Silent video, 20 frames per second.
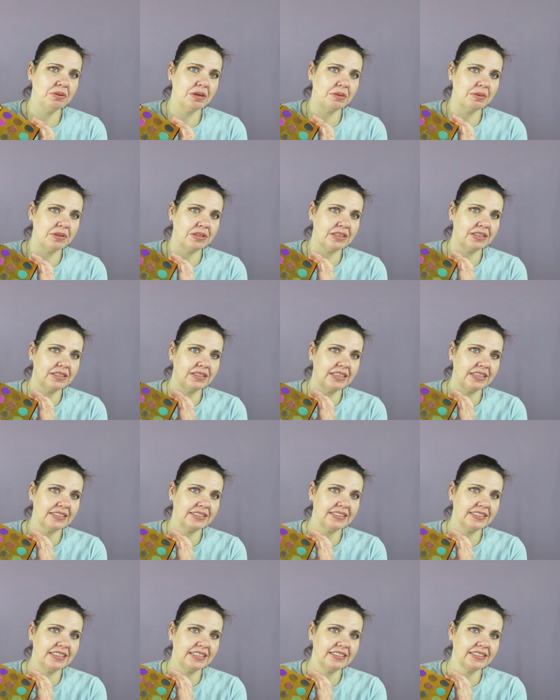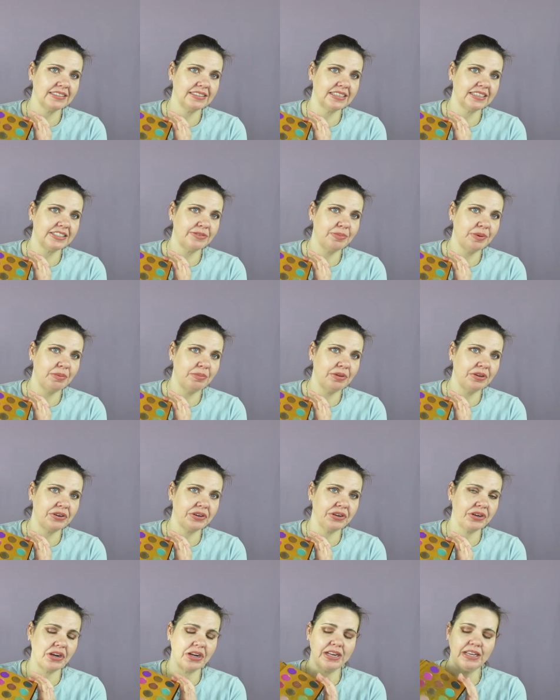Probably not. Yes, it has a nice big
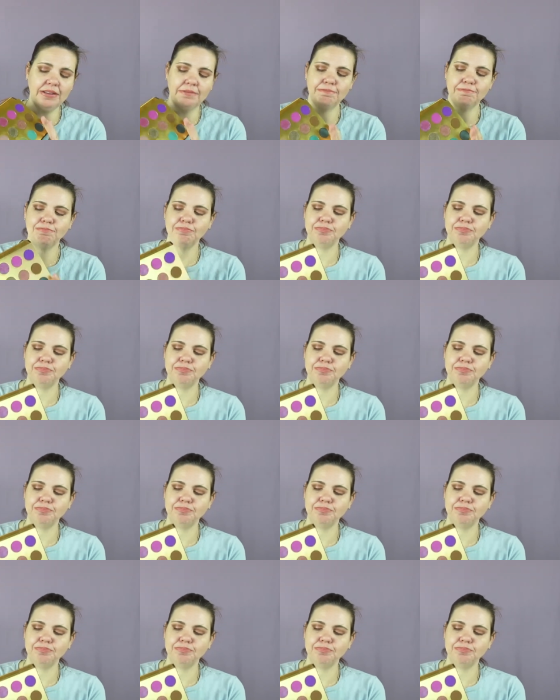mirror on it.